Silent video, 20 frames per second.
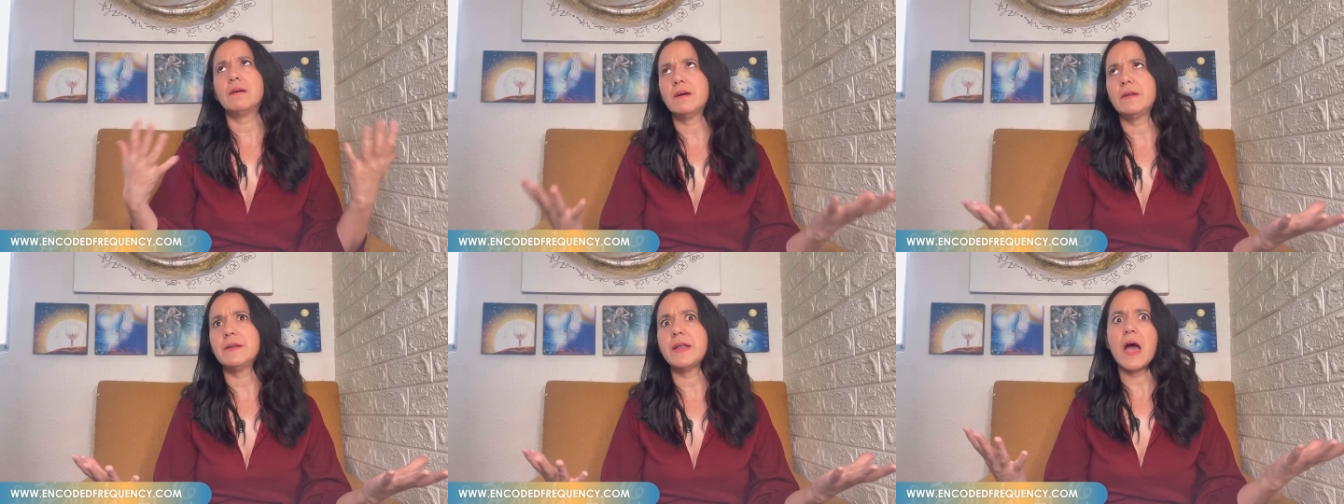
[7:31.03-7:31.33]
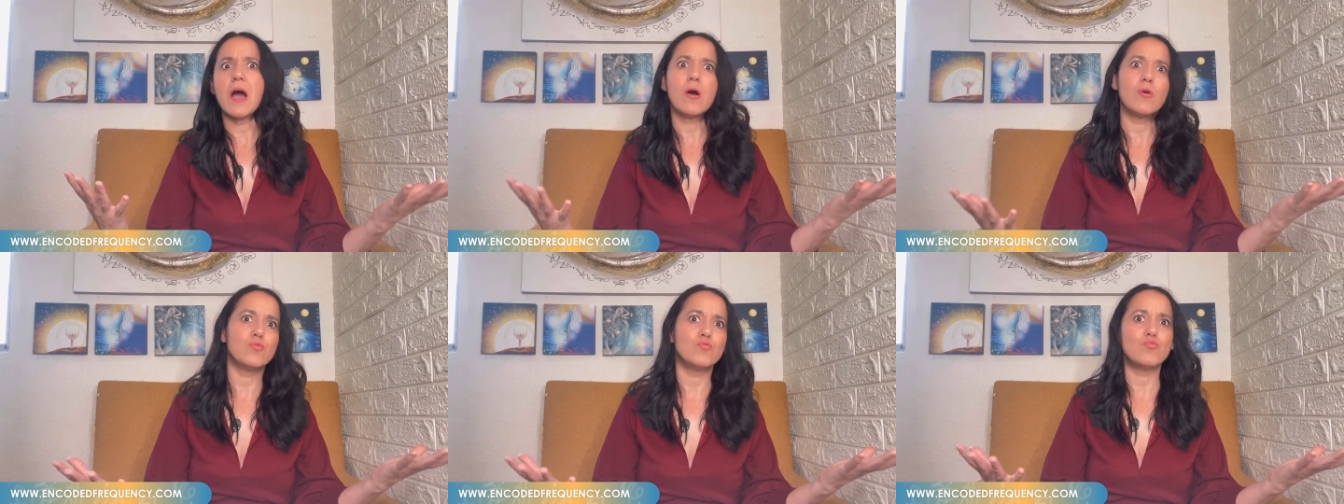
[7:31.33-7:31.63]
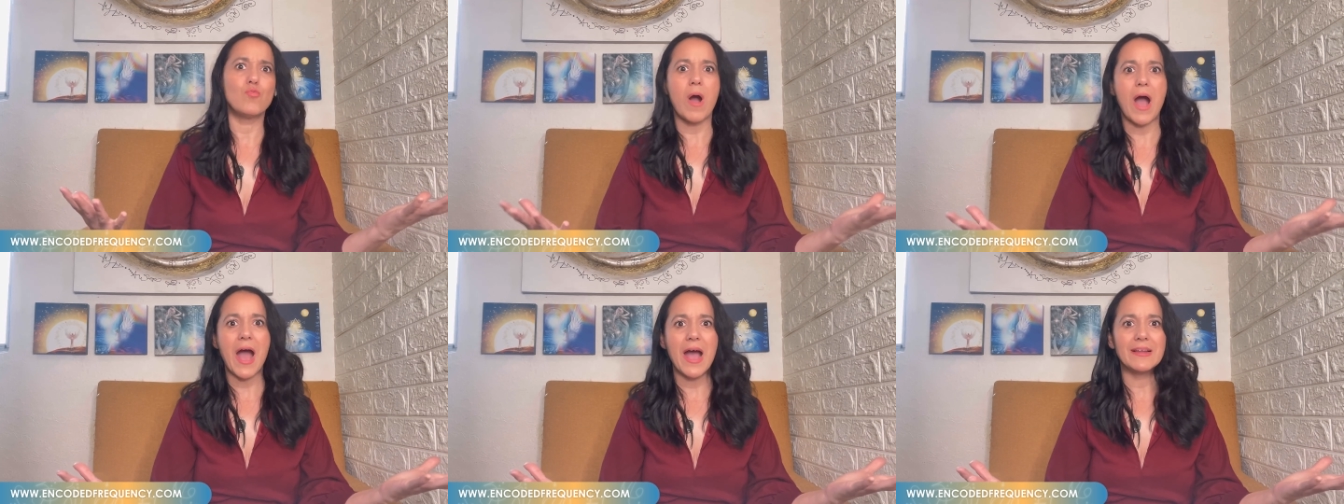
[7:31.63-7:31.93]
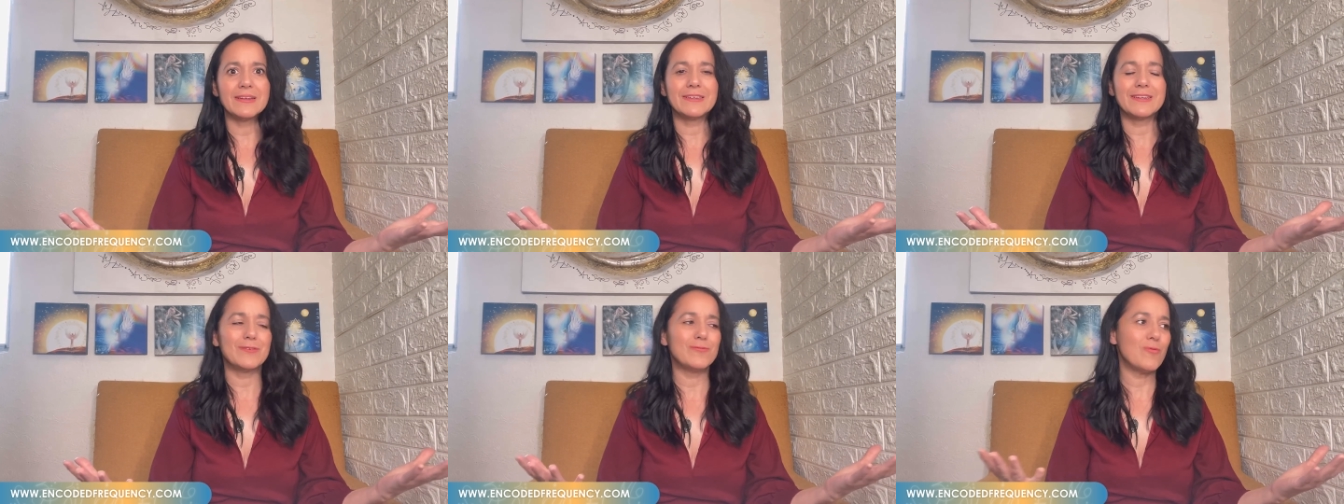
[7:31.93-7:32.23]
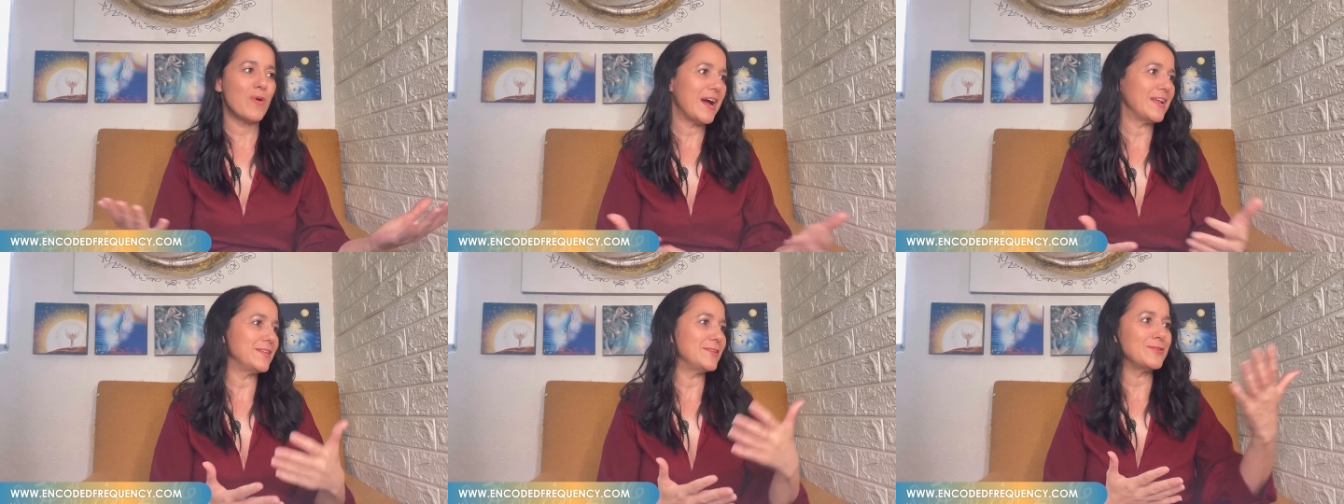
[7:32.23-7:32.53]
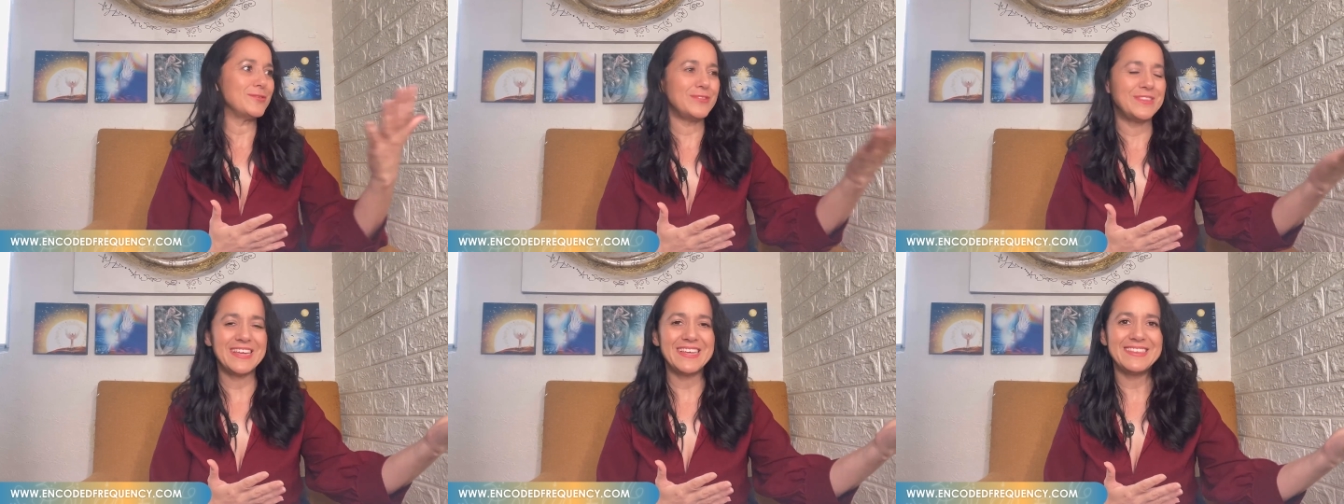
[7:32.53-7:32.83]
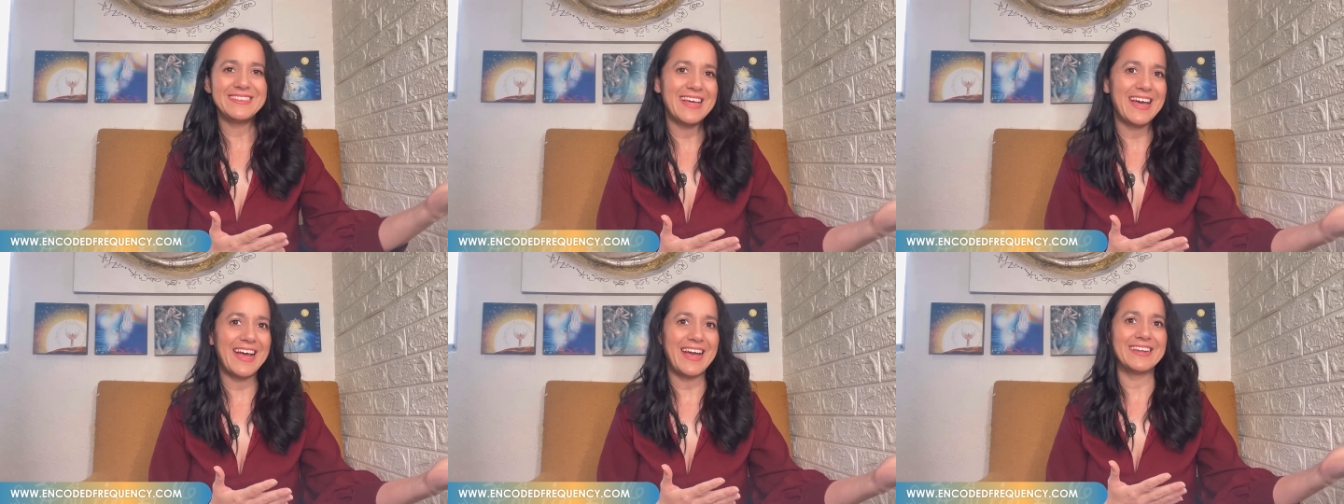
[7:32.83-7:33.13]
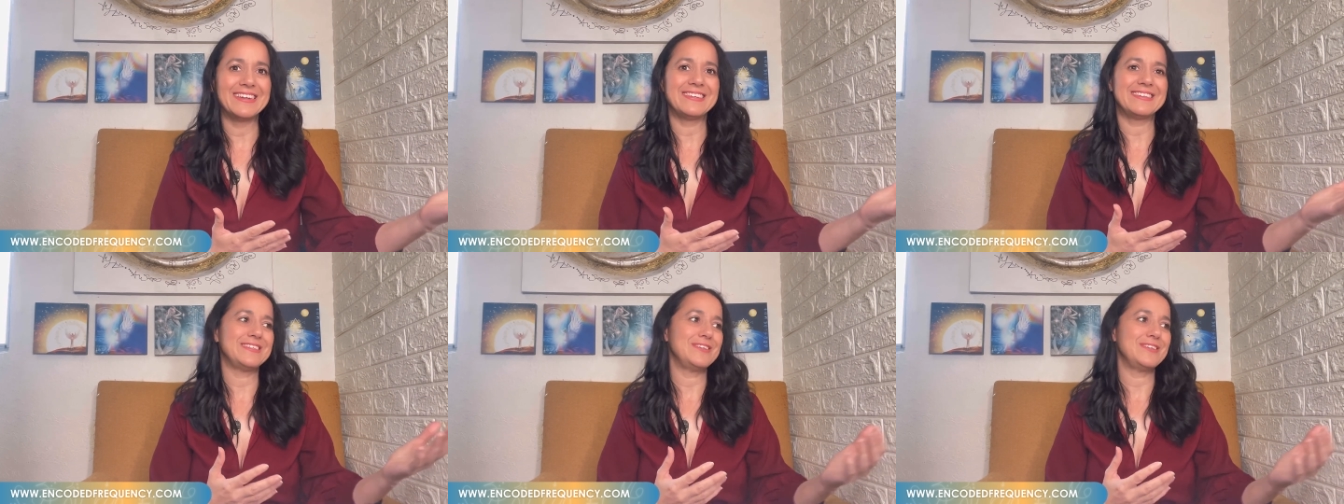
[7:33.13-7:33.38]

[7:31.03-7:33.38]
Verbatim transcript: now what why do you did that